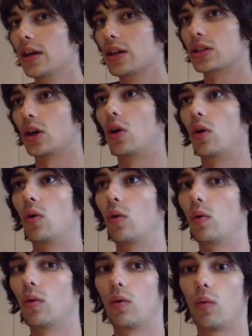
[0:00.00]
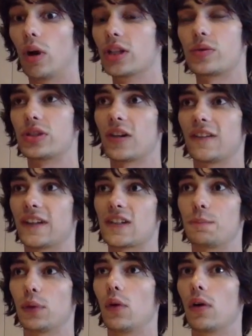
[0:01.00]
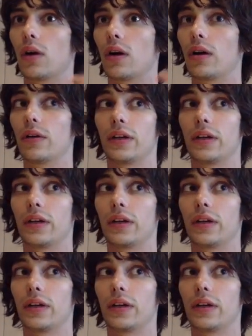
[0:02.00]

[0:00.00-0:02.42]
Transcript: So once we start to explore